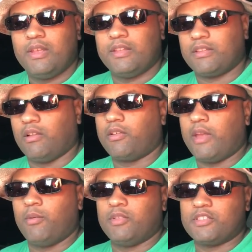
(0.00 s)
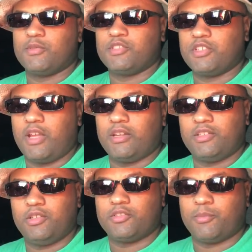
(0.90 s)
He said, okay, well, this is what you got to
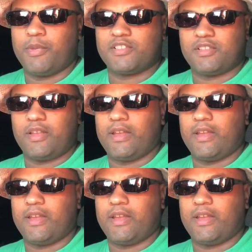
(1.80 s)
do. So basically,